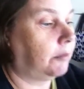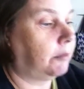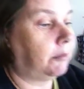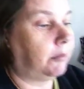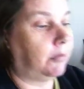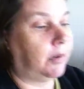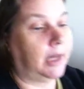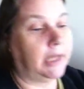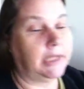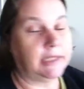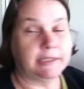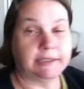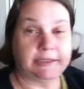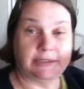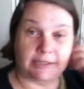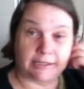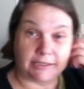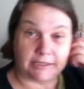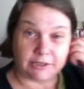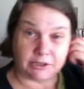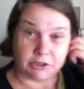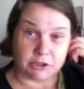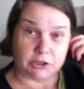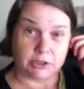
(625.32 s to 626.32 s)
My
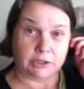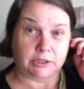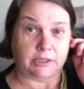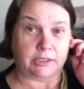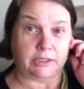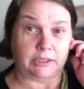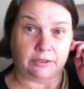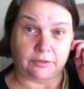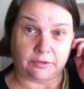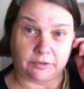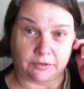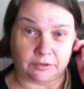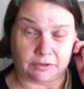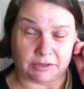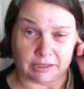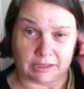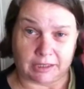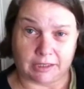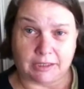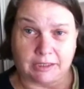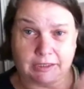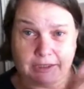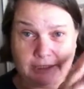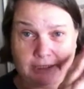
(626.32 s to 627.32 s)
intention is
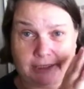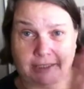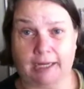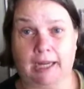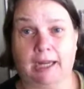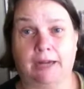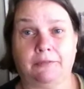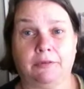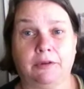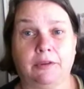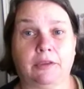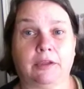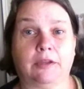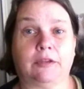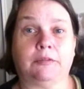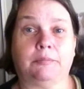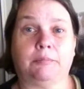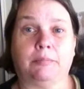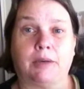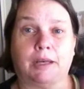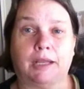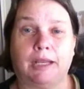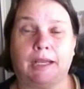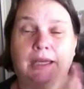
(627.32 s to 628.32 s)
to cover this
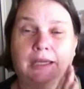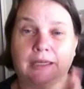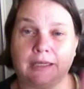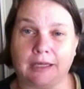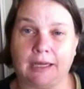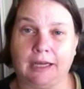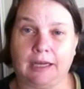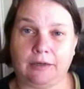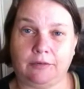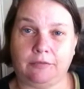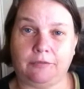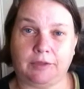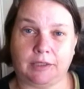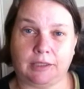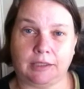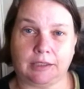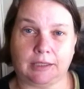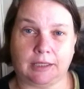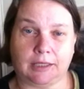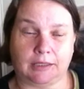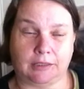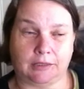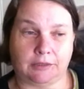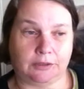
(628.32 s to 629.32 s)
blank advent
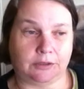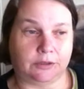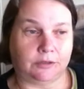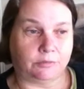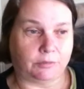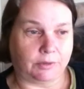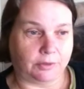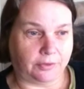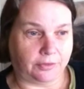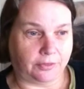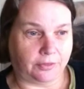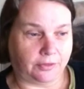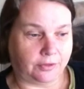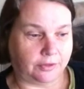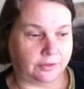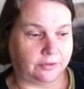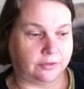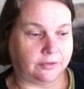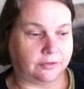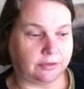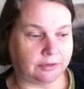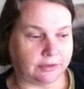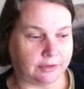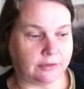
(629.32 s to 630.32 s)
calendar with
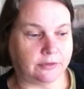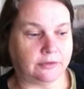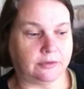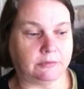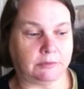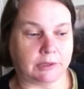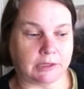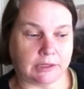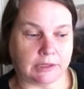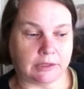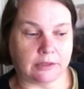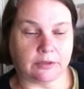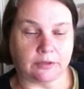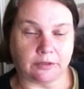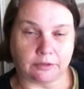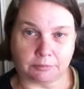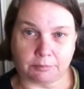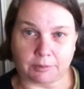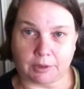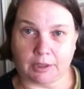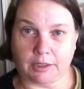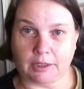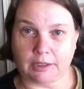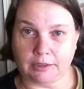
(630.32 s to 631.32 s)
this Disney
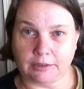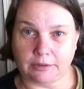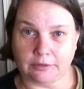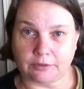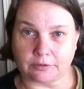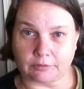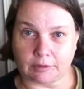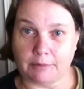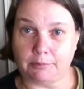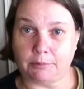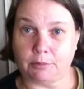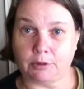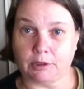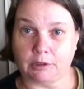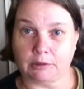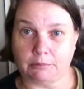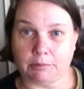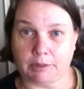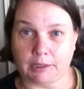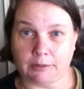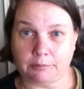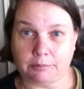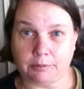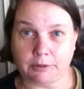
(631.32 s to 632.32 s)
inspired scrapbooking
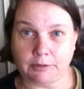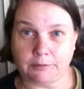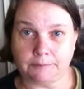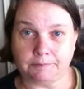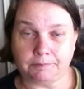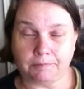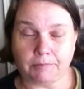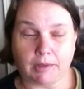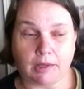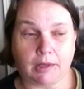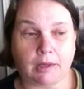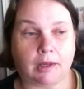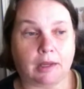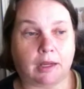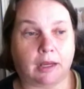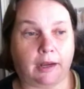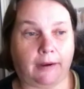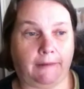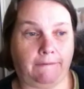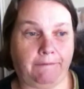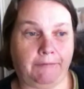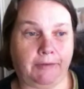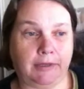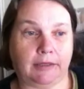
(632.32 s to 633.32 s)
paper,
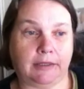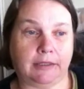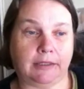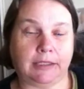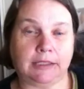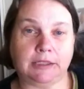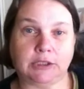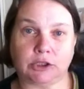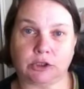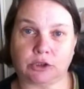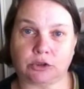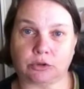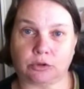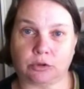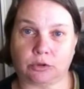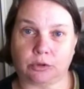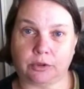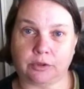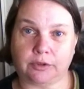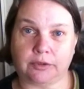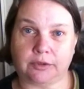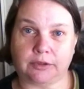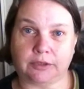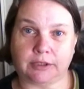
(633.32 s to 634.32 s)
and then in each
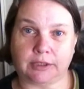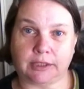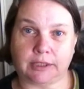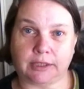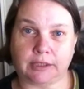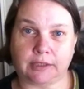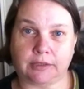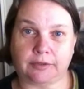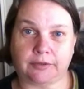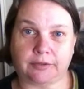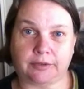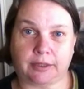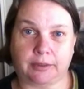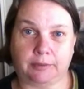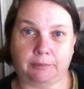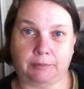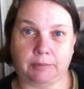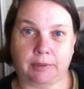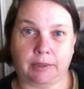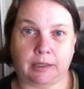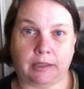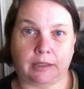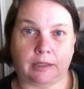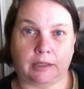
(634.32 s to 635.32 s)
drawer stick some